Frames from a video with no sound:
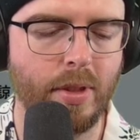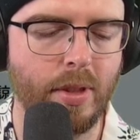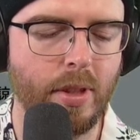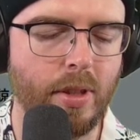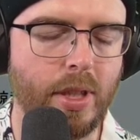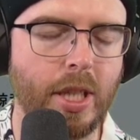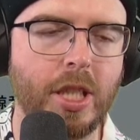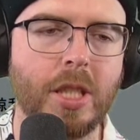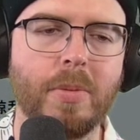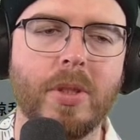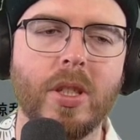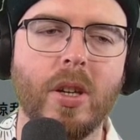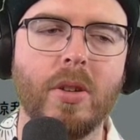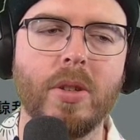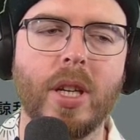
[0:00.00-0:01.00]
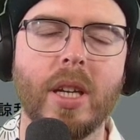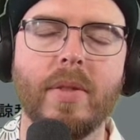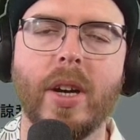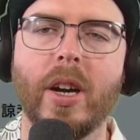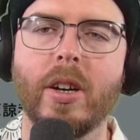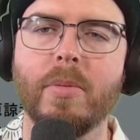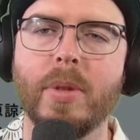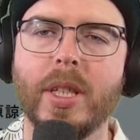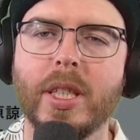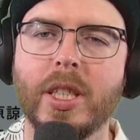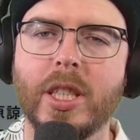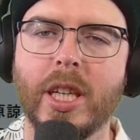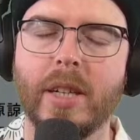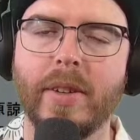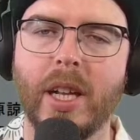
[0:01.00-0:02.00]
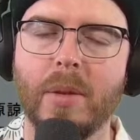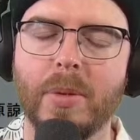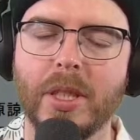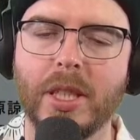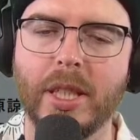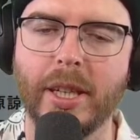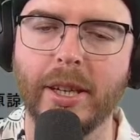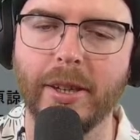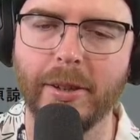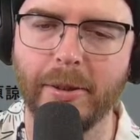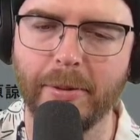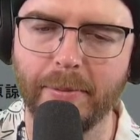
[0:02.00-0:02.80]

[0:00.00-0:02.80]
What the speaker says: Okay, some soul kind of R&B-ish kind of elements here.